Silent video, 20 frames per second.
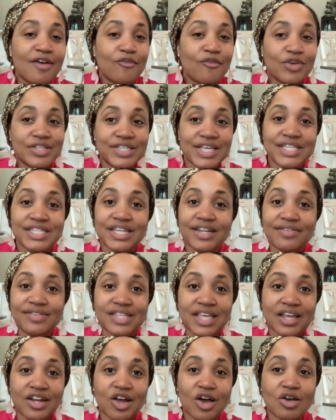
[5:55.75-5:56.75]
for sensitive
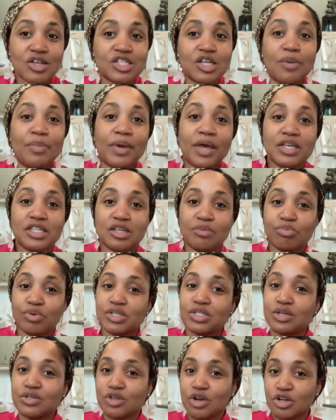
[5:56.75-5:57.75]
skin also because the
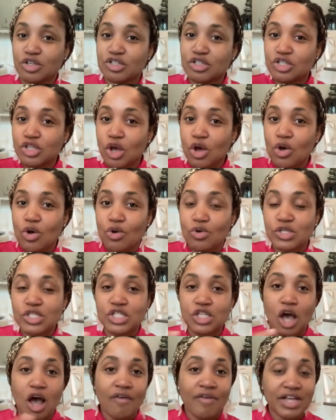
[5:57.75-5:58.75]
bristles are so
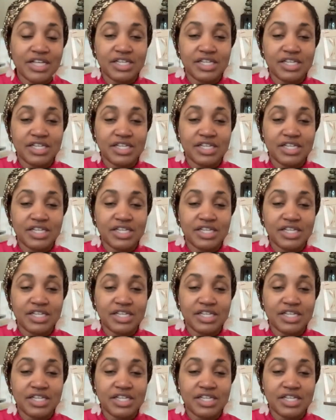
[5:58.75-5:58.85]
soft.